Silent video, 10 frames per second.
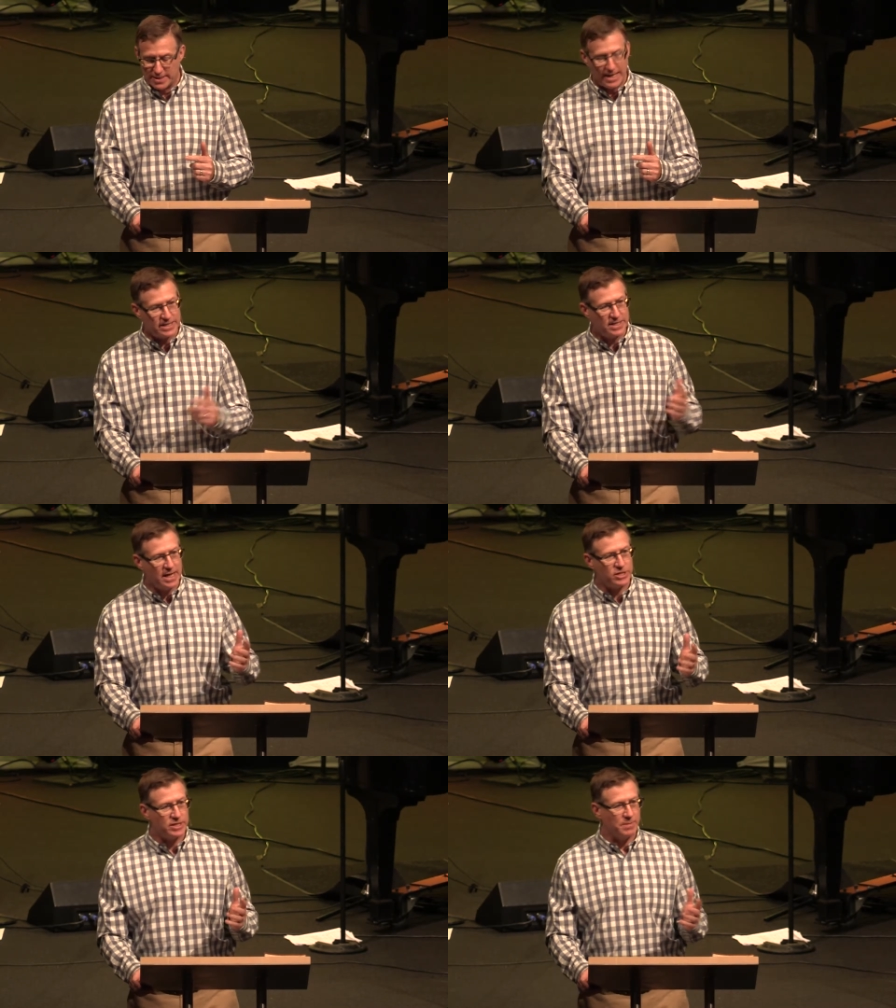it's
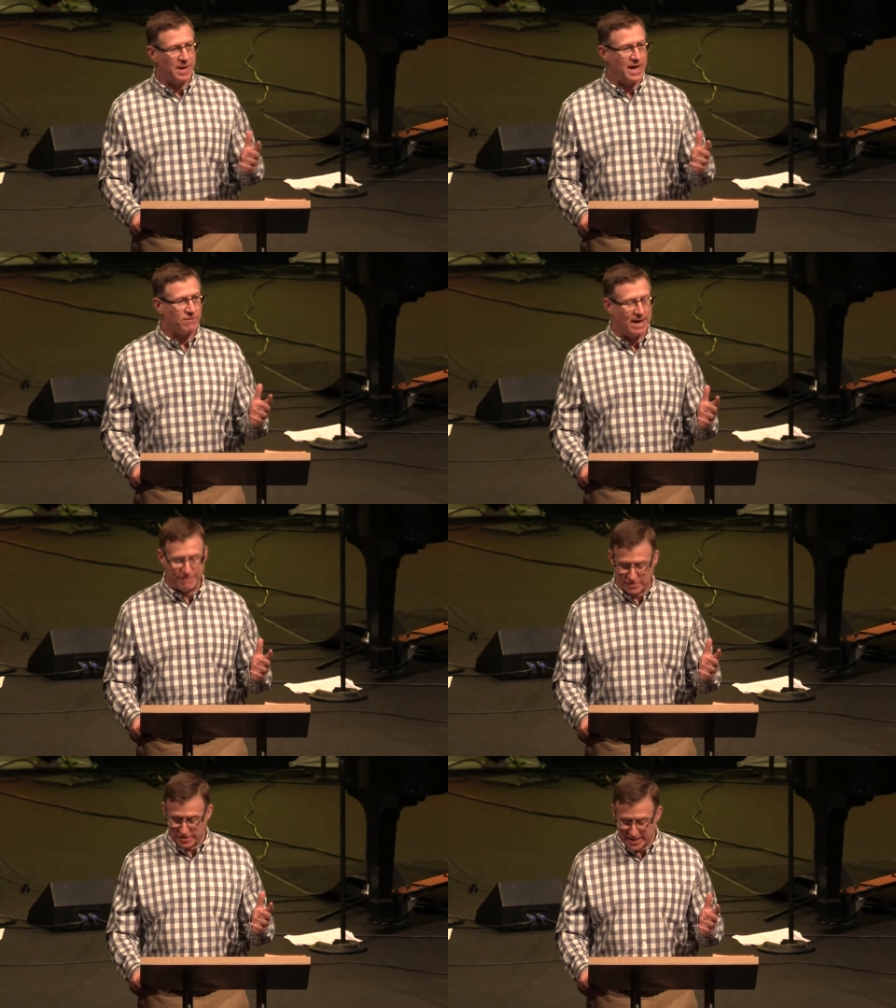not just a
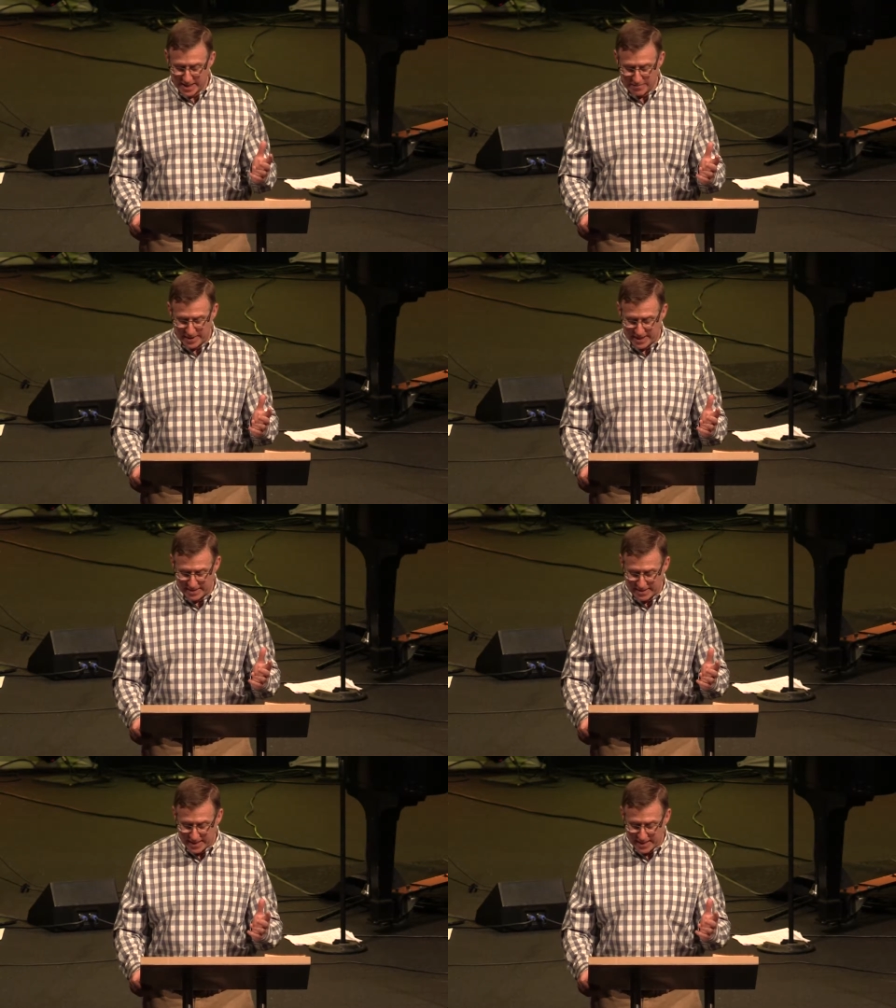biographical tidbit,